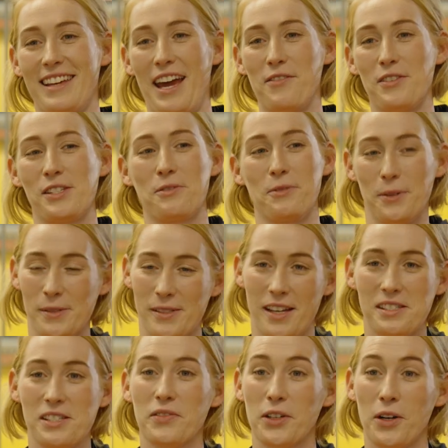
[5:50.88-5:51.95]
gave us a real
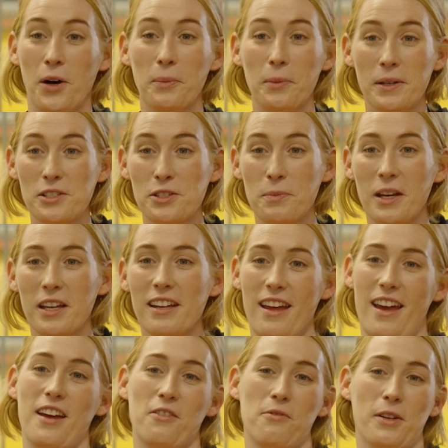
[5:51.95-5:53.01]
sense of accomplishment
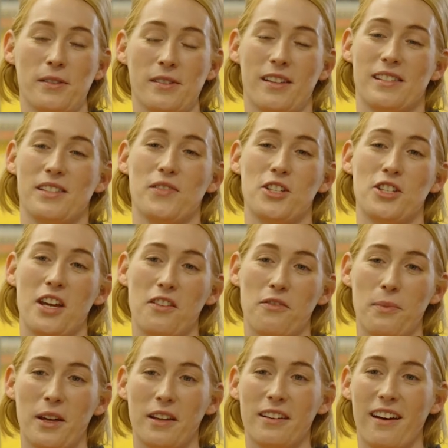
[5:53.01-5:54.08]
and a real sense of
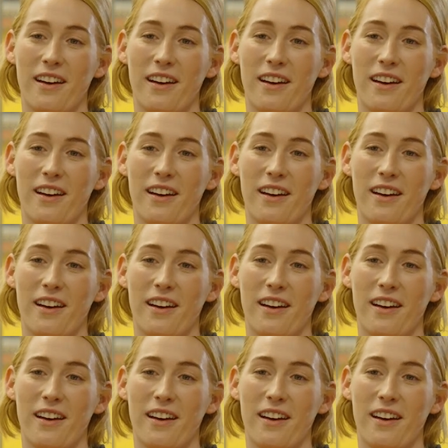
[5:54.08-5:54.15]
achievement.